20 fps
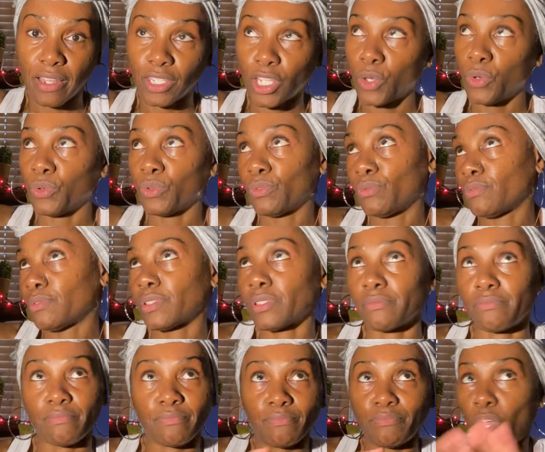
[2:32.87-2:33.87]
Lowe's,
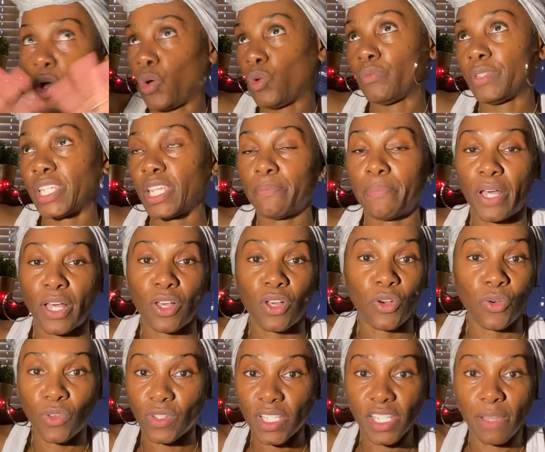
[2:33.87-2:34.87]
Home
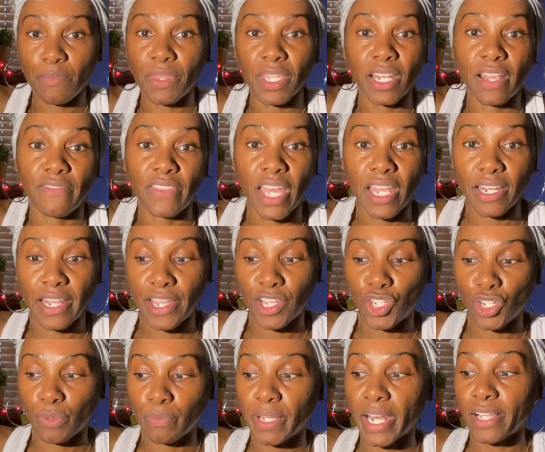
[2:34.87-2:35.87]
Depot, or something of that
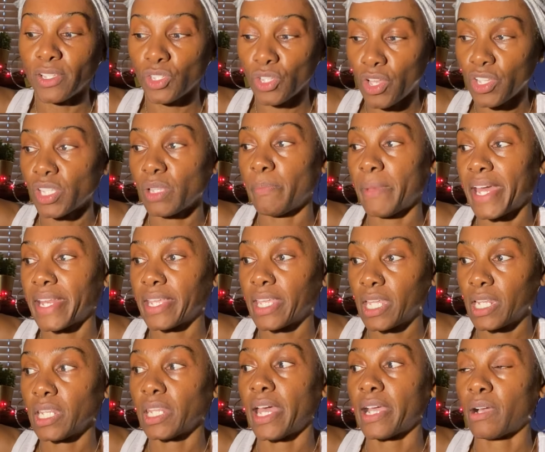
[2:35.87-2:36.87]
nature. But I saw somebody
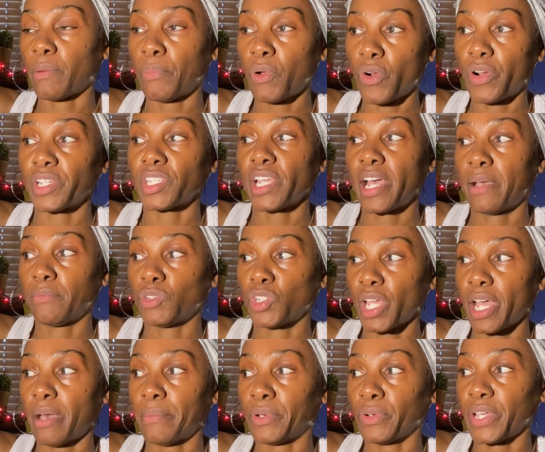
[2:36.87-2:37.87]
getting like a part-time
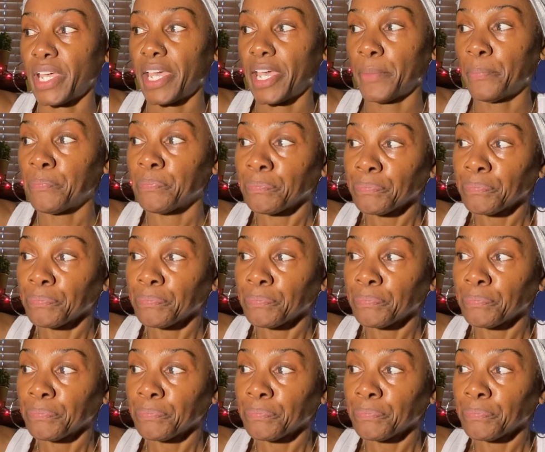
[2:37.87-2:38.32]
job, okay?